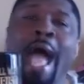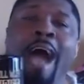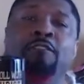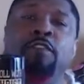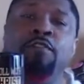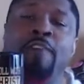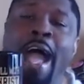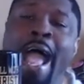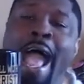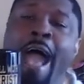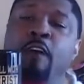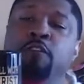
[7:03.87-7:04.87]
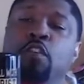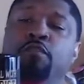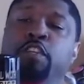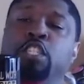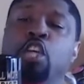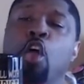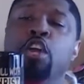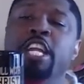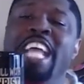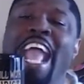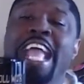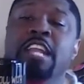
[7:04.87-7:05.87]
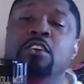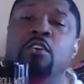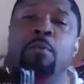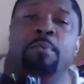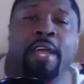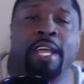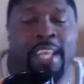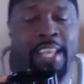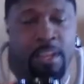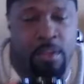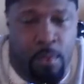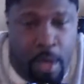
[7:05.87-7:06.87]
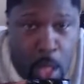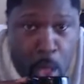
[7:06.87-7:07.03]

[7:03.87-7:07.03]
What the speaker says: Alpha Phi Alpha Fraternity Incorporated anyway.